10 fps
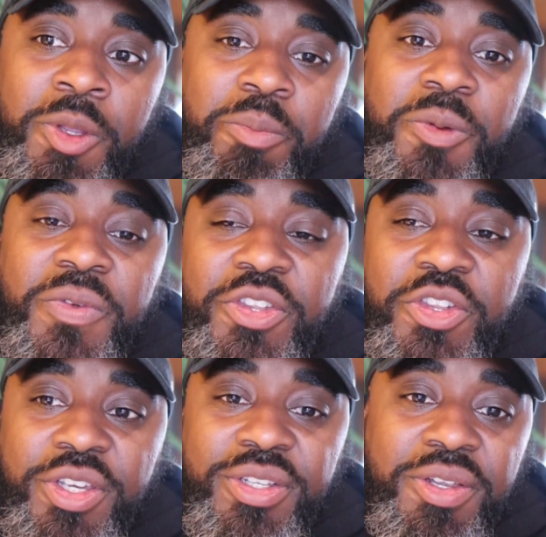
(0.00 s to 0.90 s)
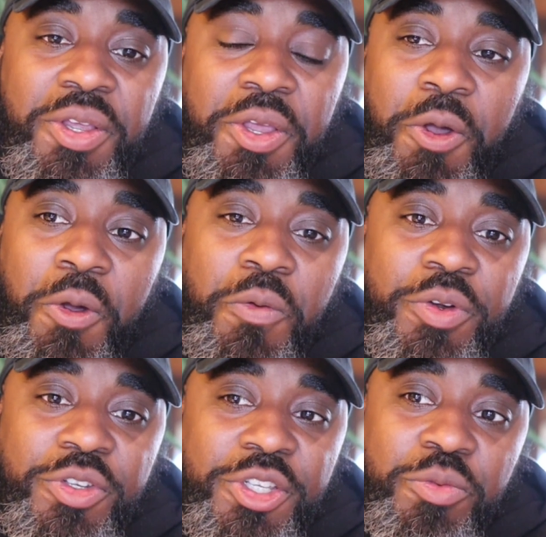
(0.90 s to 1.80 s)
prevention
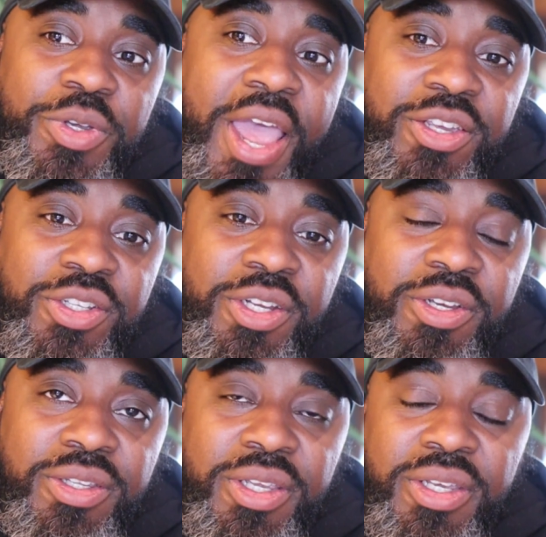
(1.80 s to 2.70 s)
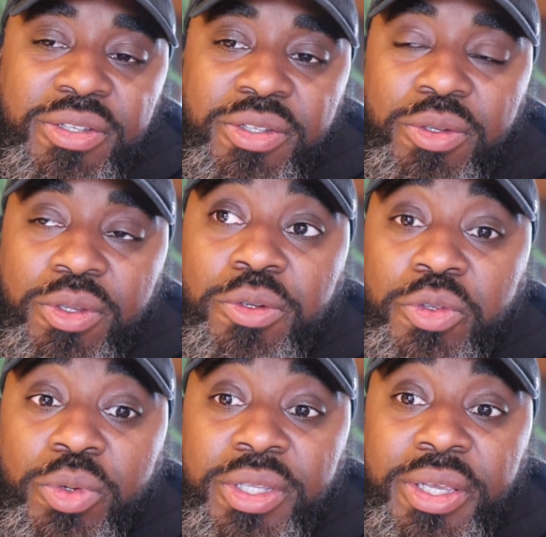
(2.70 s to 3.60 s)
over just reactionary things. So those
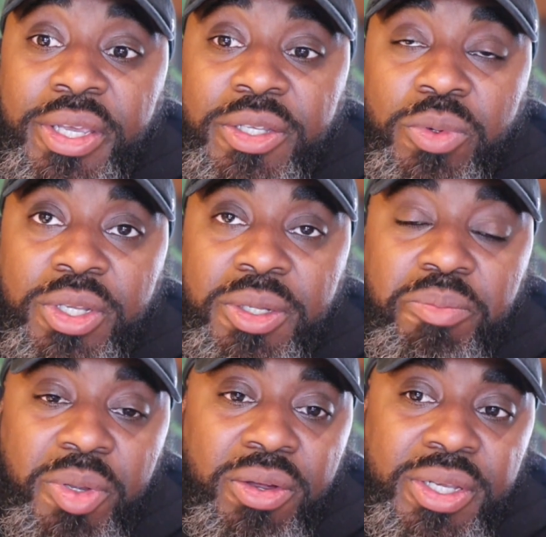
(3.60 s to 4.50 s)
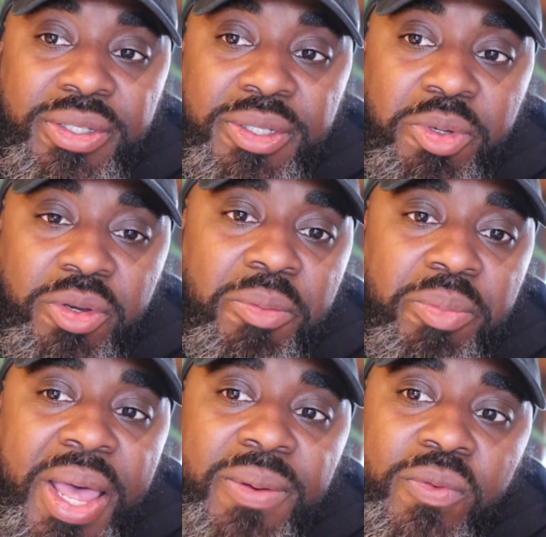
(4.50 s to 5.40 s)
three things really compelled us to build our
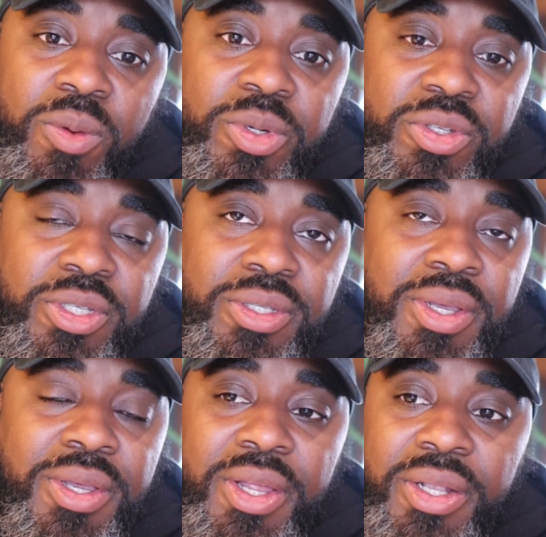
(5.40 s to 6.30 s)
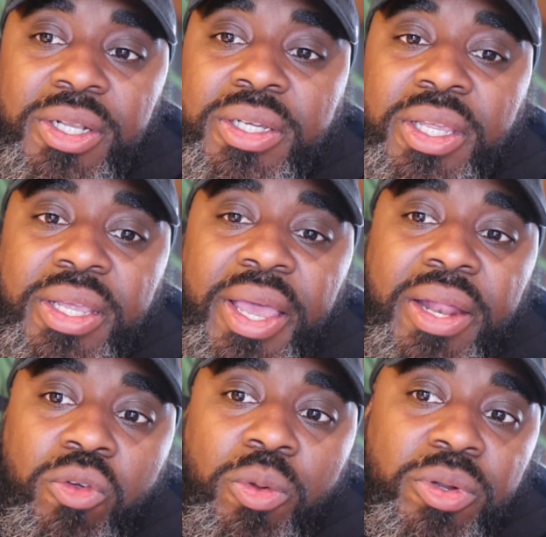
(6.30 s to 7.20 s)
platform, which is looking
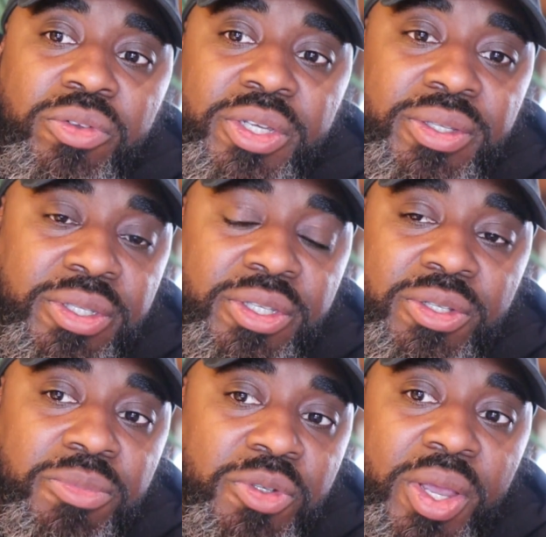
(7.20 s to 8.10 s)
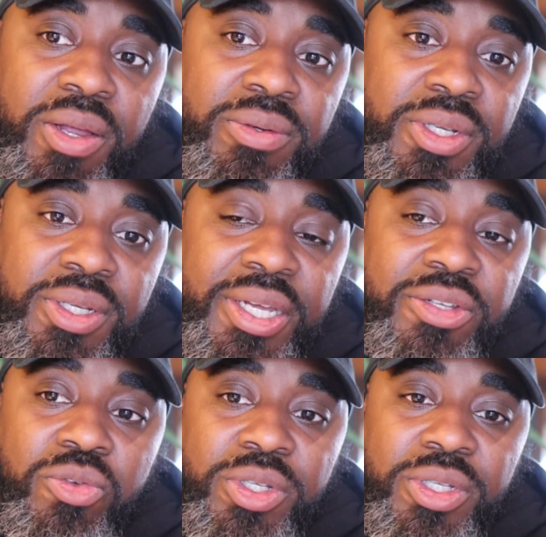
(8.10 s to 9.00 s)
at criminal justice systems around the
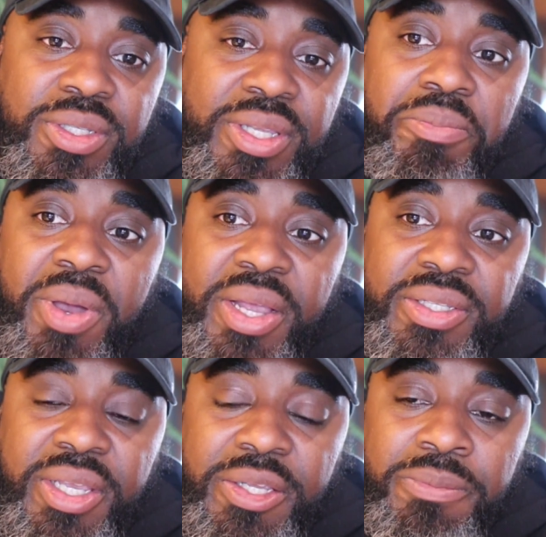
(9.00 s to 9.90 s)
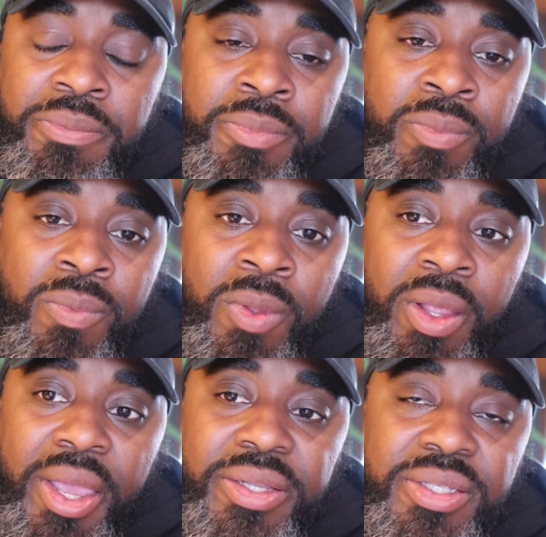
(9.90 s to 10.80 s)
country, state by state,
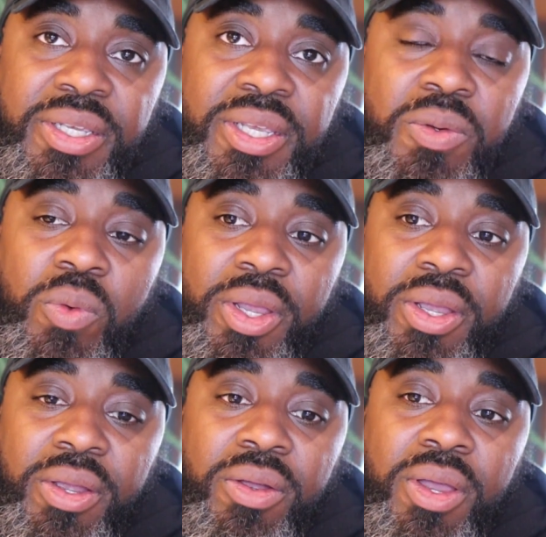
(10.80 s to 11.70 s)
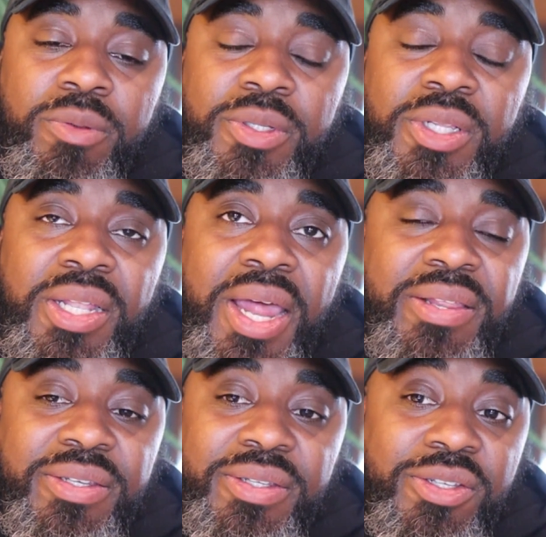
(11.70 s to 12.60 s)
and seeing where a lot
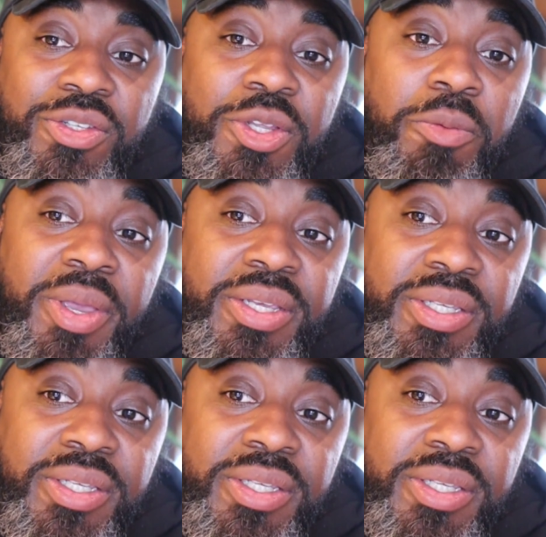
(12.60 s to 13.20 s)
of these things just don't make